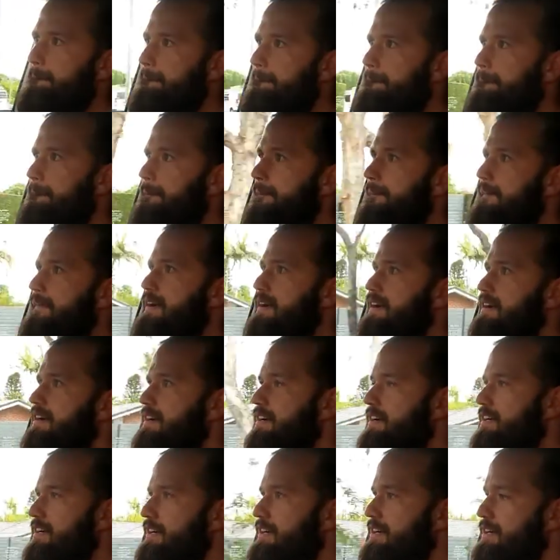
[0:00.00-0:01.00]

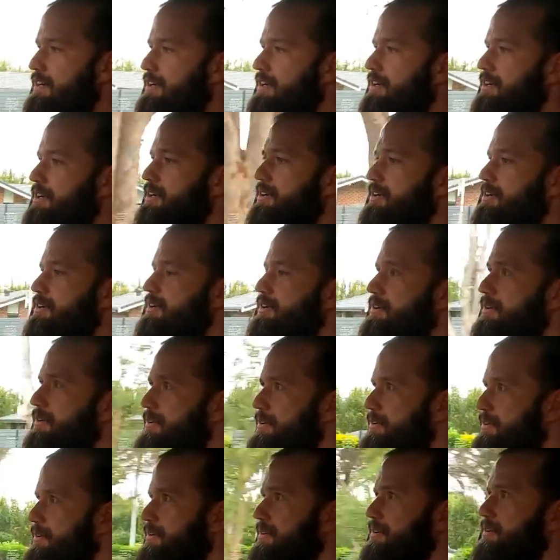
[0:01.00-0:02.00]

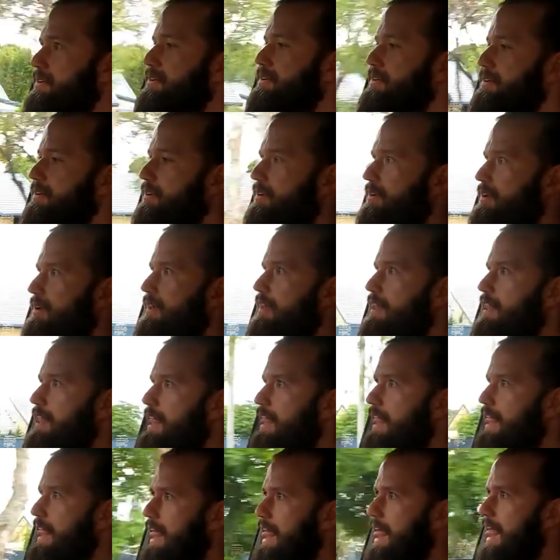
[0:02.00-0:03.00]

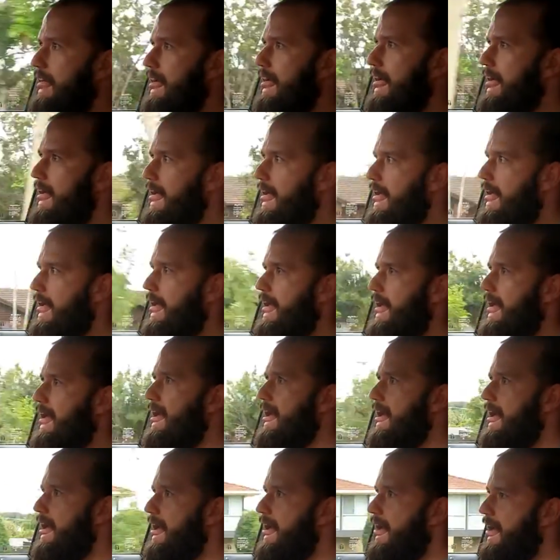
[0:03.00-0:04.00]

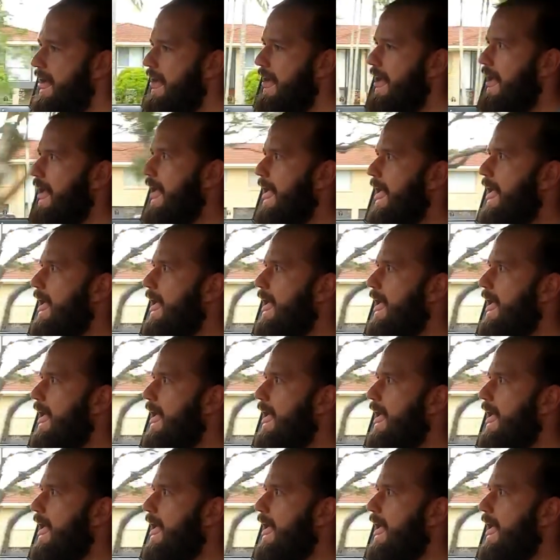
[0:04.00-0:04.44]
No one is speaking in this clip.